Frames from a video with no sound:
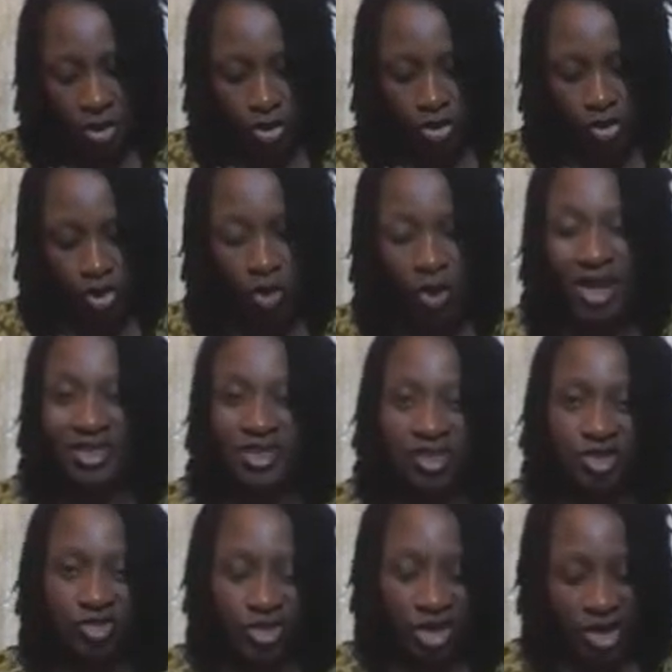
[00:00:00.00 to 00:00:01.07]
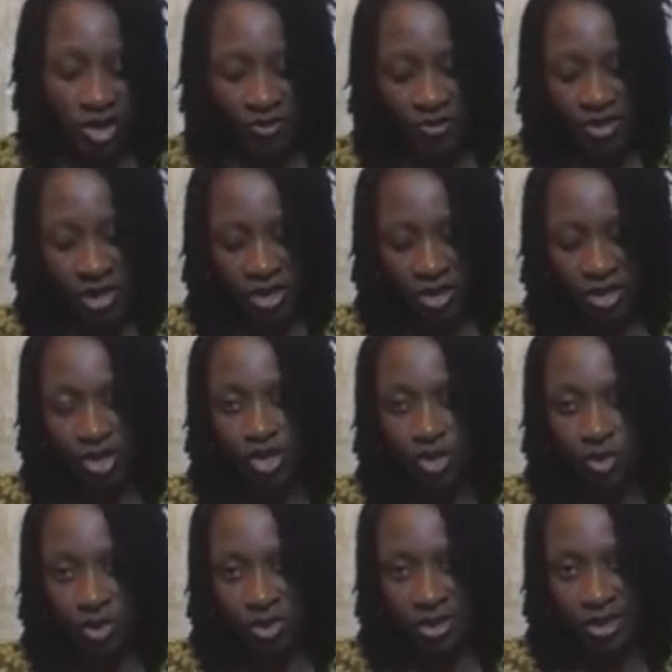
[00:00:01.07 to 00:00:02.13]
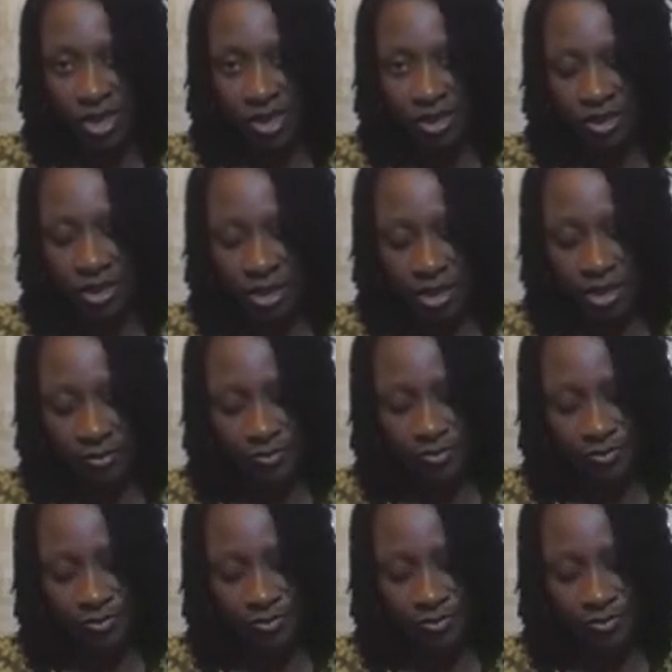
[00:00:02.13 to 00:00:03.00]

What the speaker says: so I just strain it, obviously, because you don't want seeds in it.